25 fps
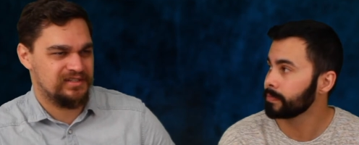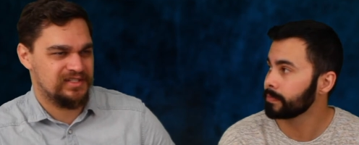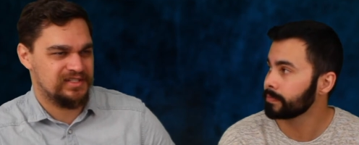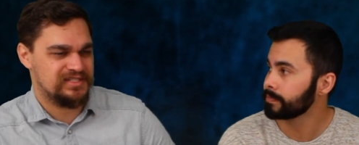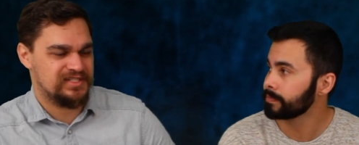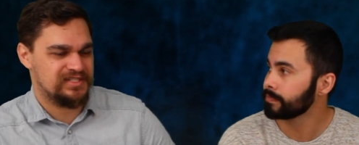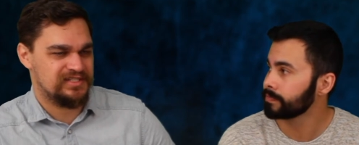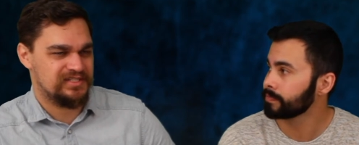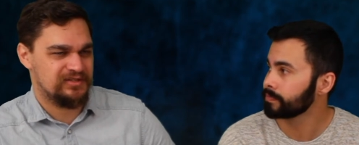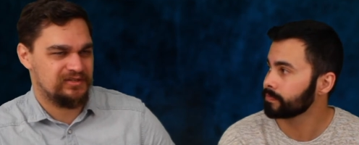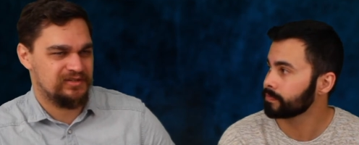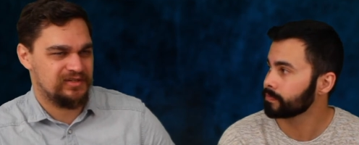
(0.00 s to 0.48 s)

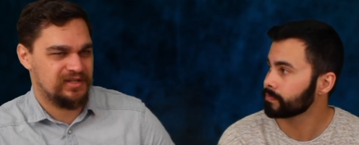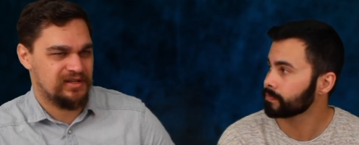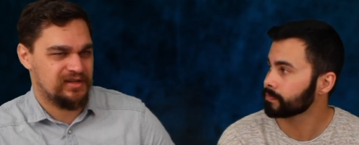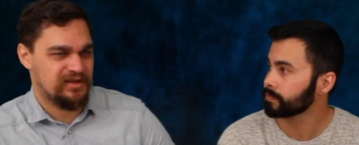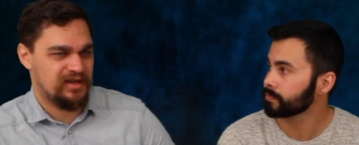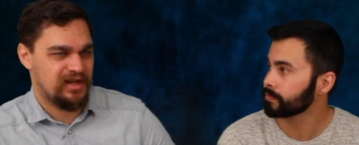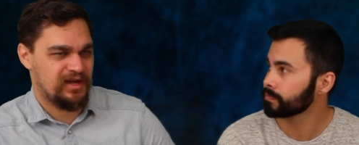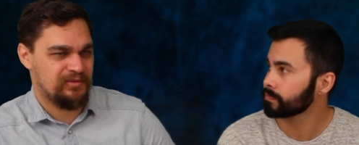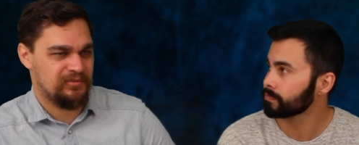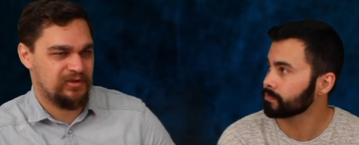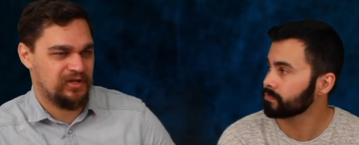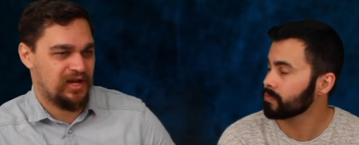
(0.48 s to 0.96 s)
Speaker 1: this isn't.
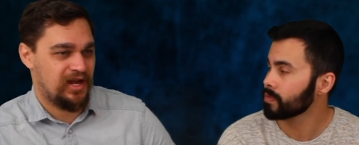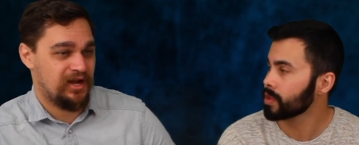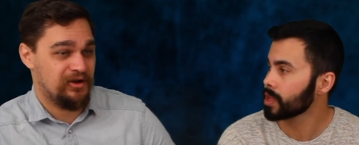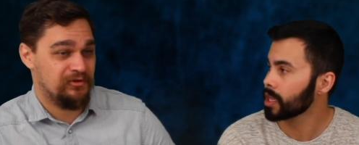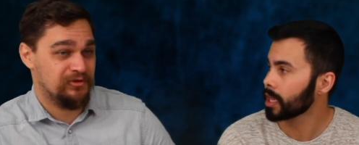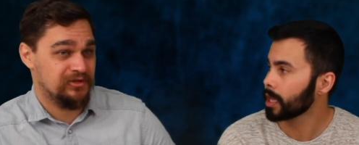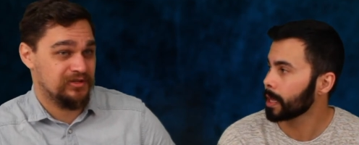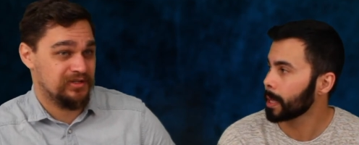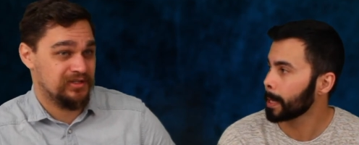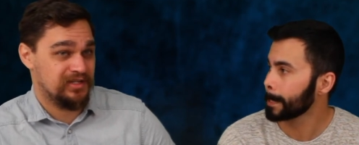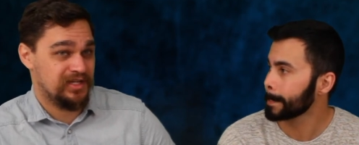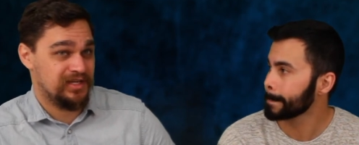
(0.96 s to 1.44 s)
I mean, I
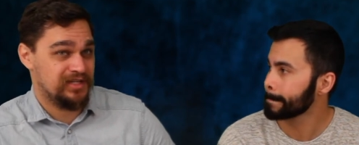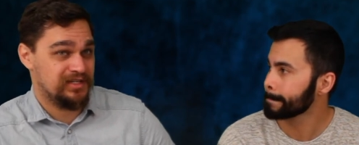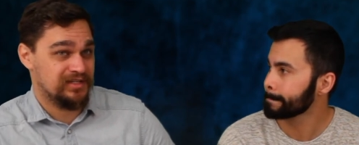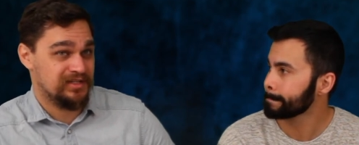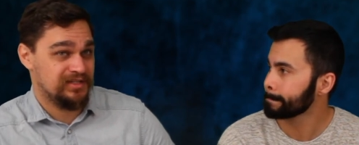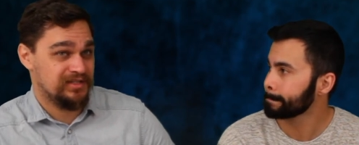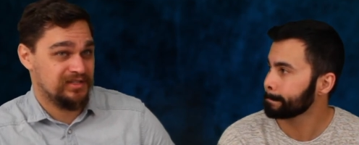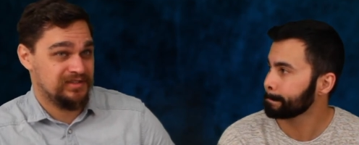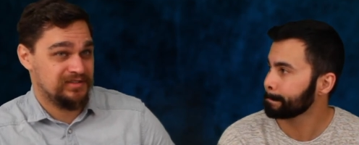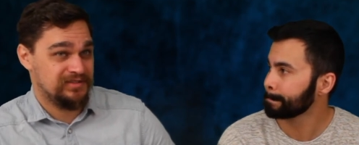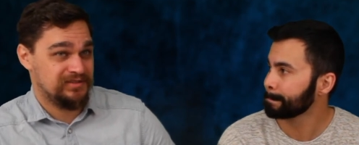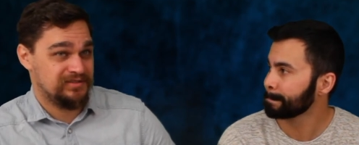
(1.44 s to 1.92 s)
really
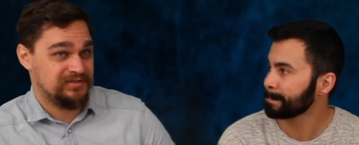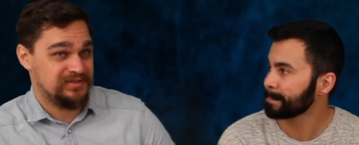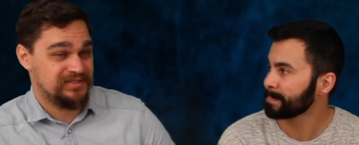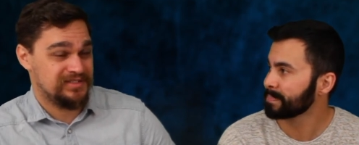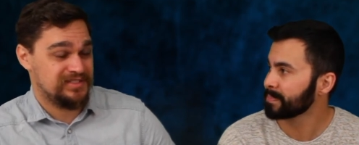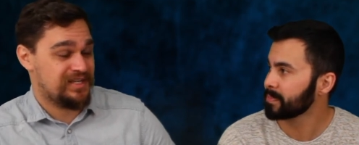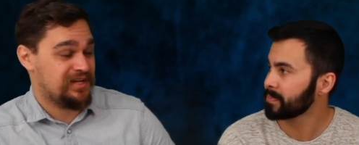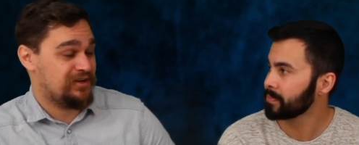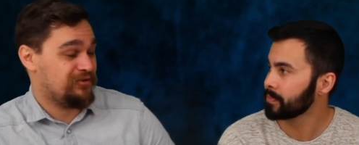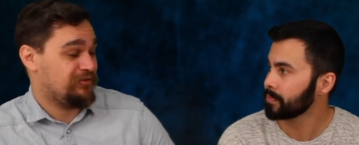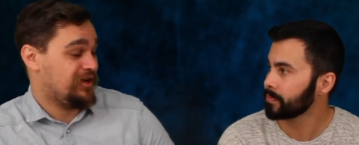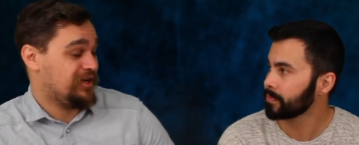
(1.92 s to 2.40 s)
like
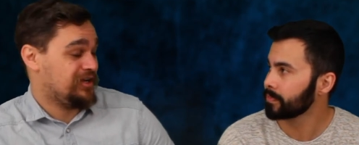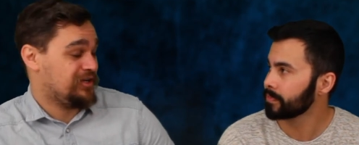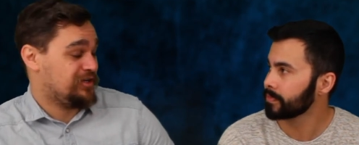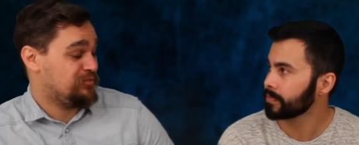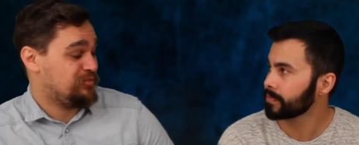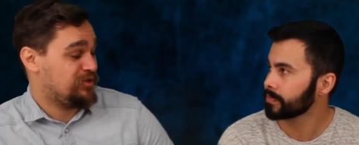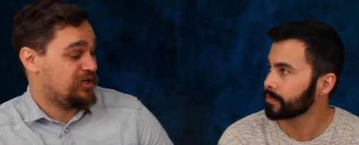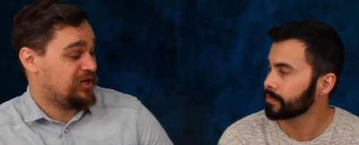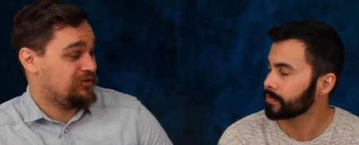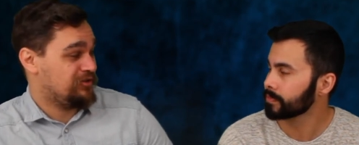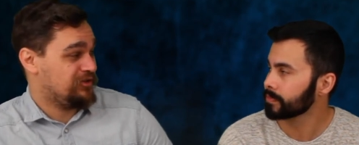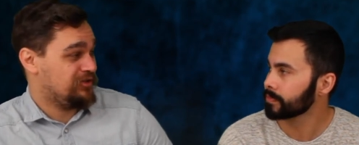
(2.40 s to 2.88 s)
this is kind of
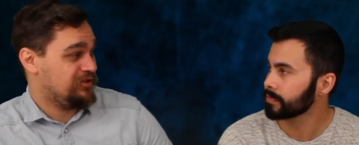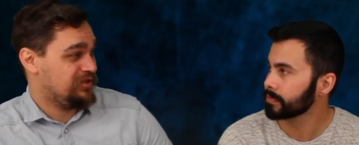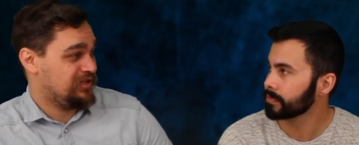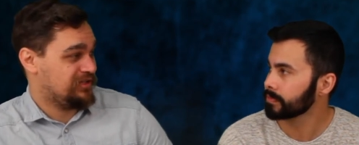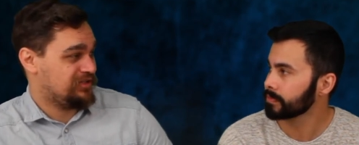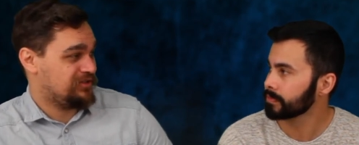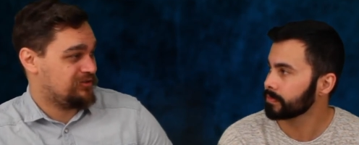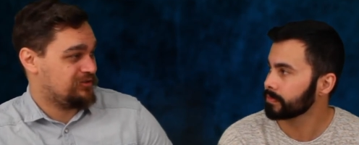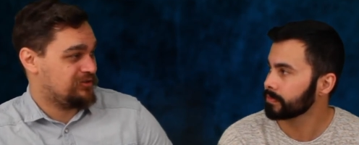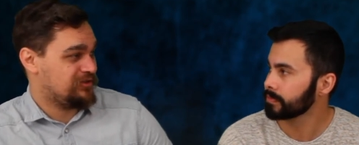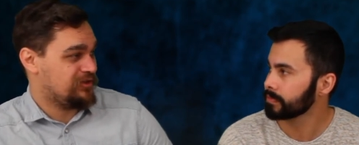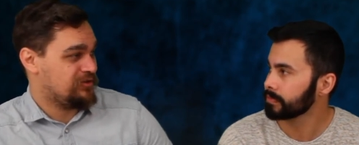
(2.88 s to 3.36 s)
random, but I really
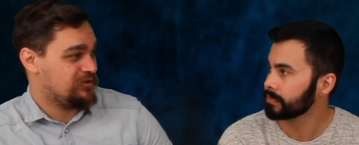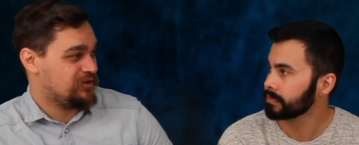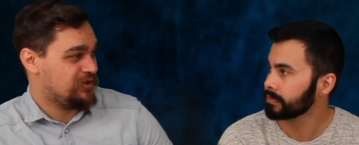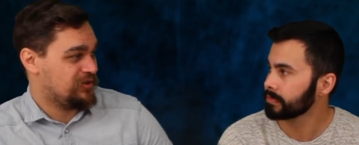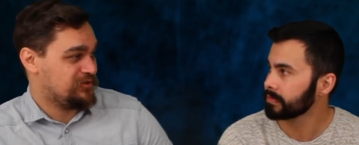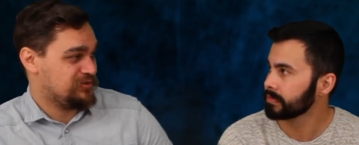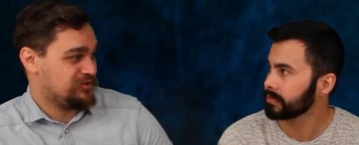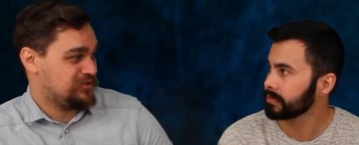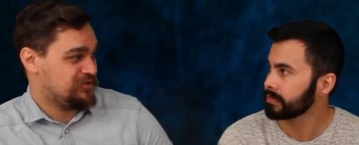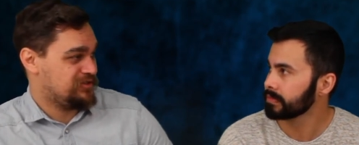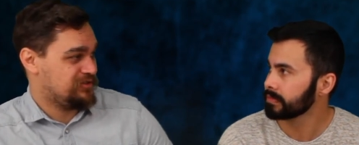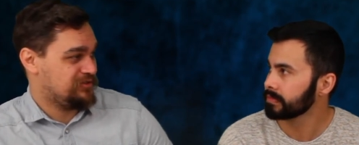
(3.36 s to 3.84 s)
like the
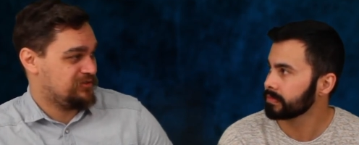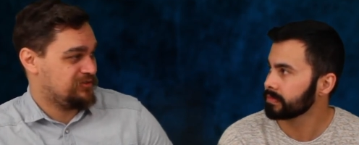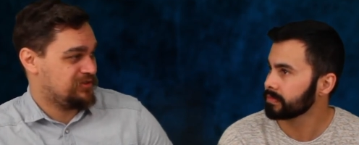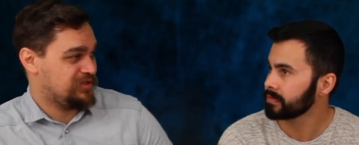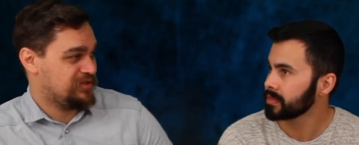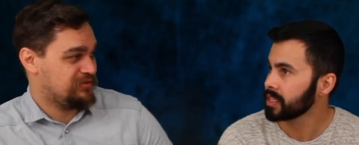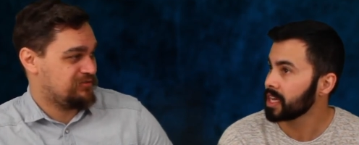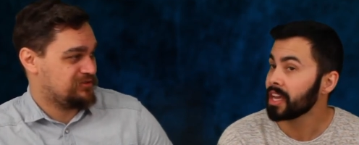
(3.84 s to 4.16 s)
logo too.